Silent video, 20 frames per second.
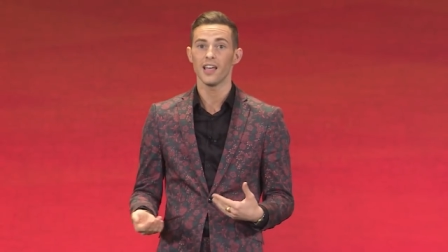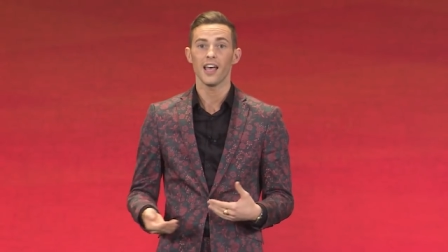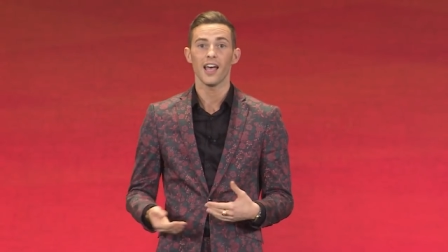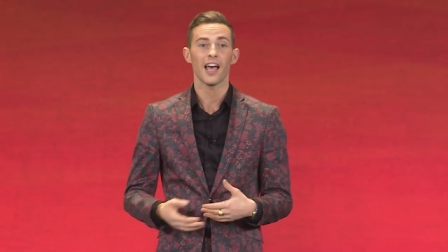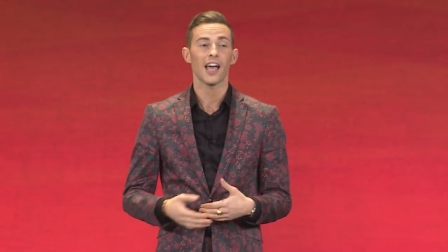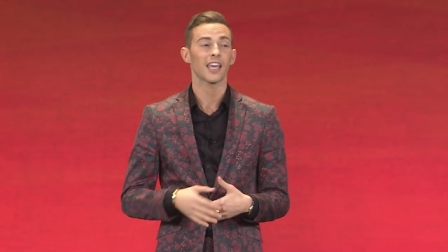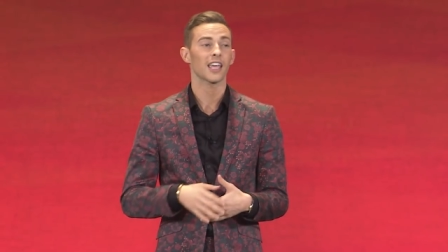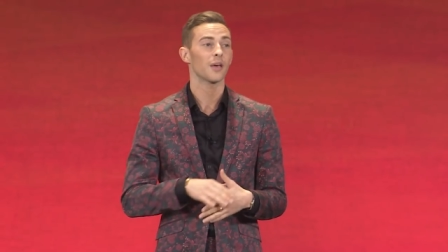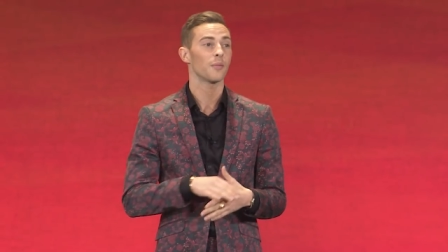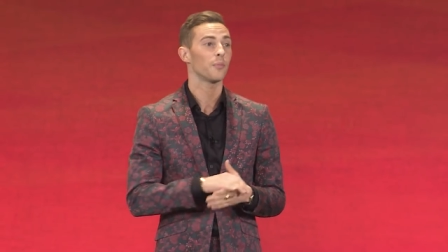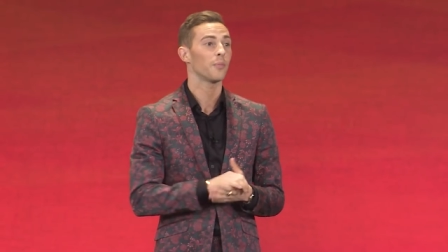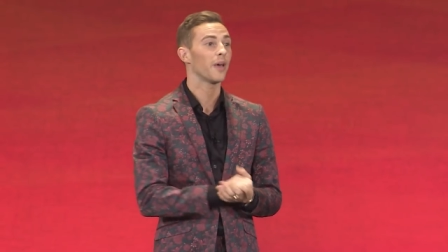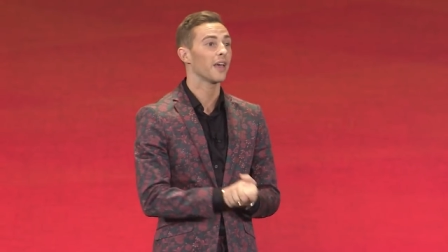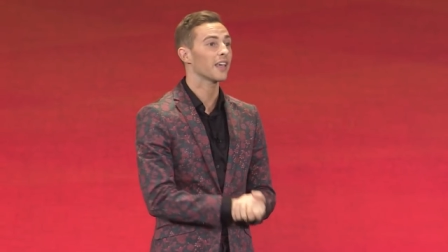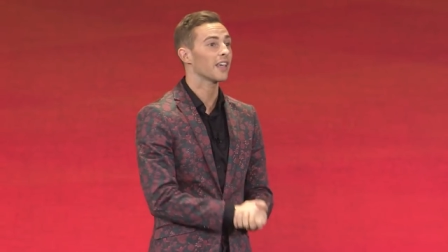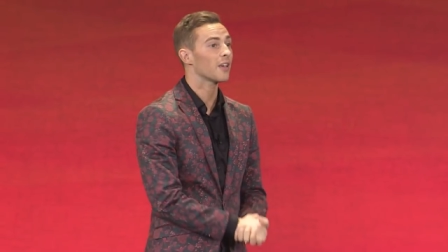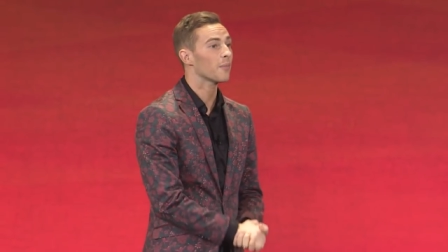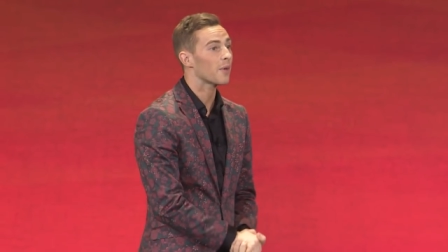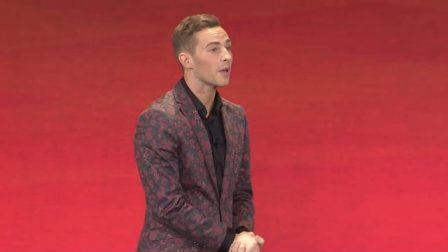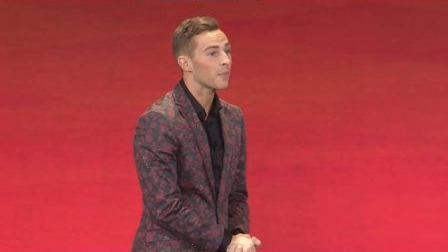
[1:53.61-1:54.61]
I kept
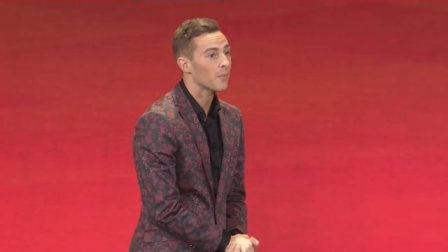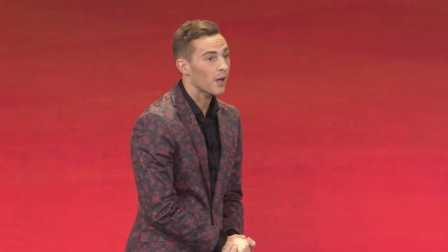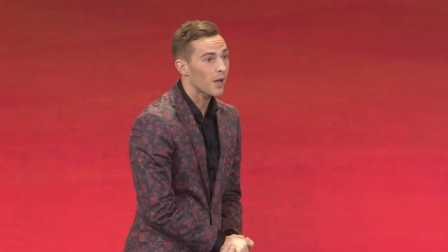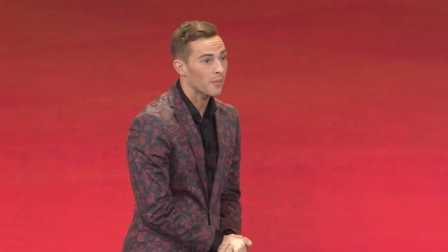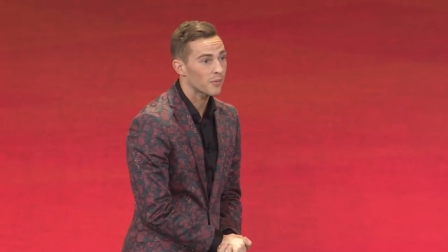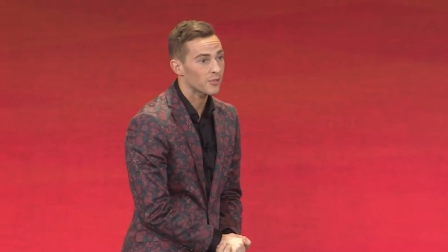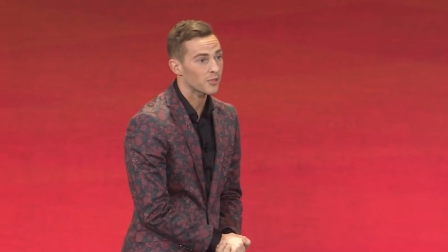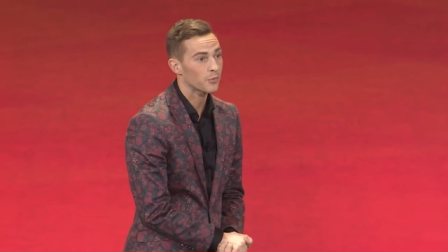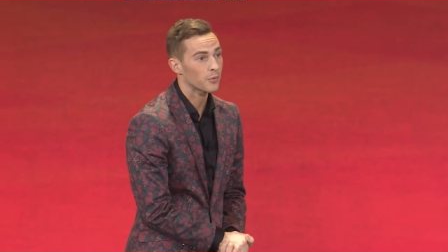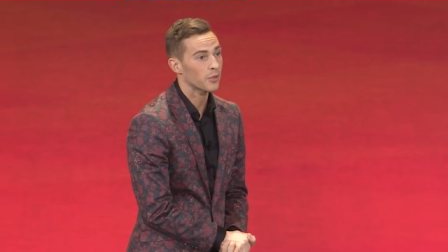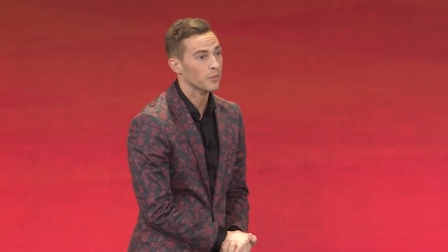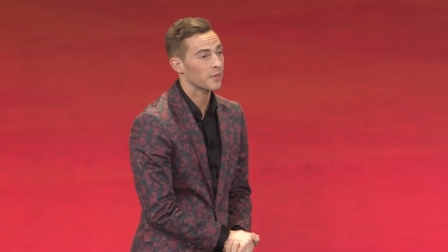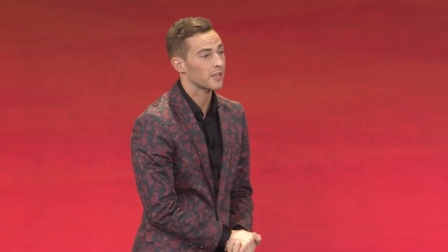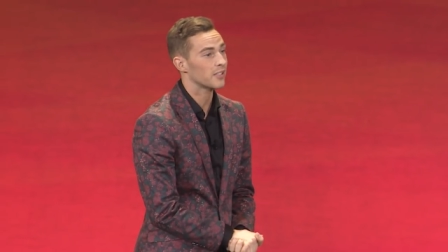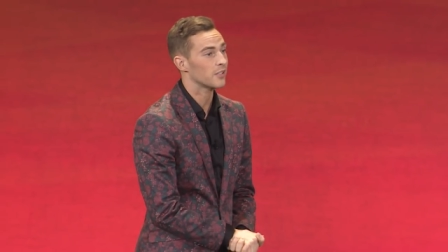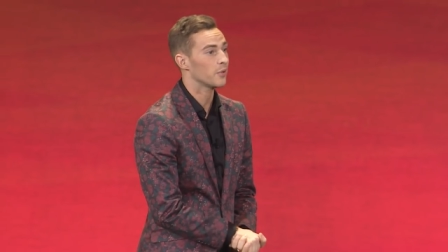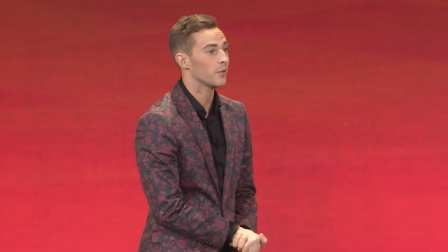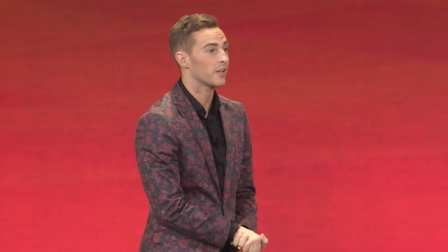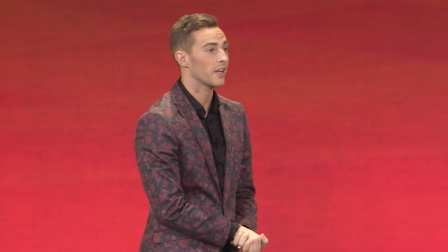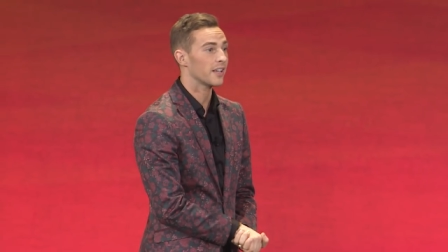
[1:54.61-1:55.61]
begging my mom to bring me
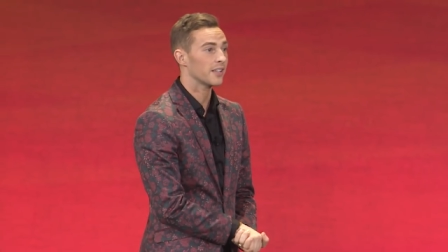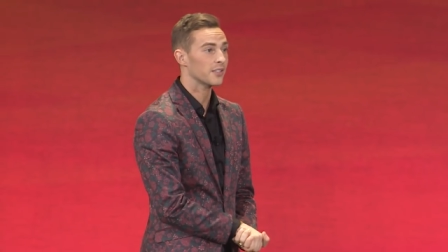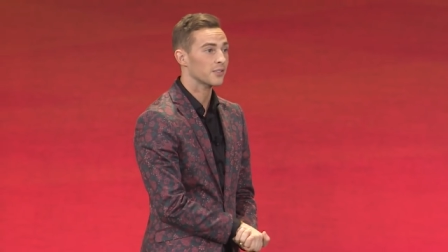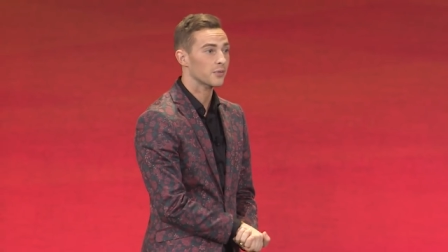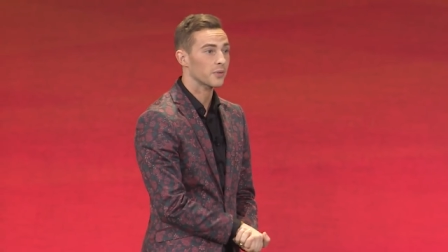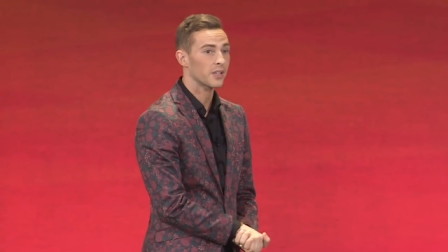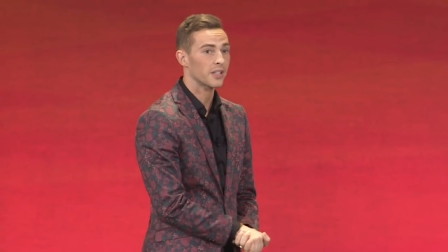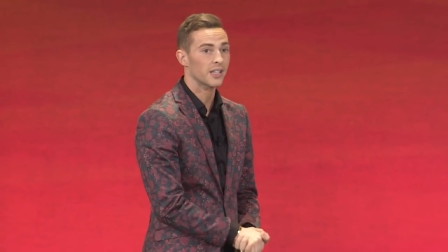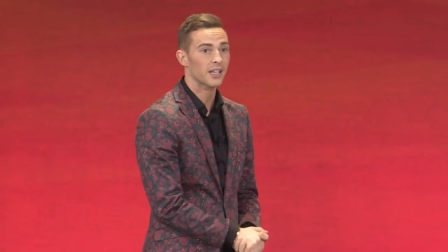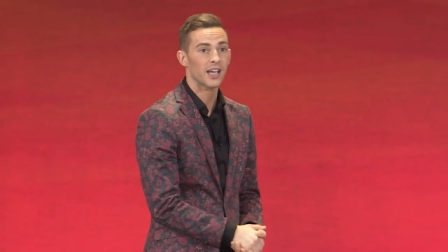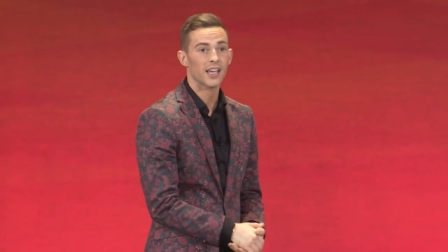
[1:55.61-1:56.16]
to an ice rink.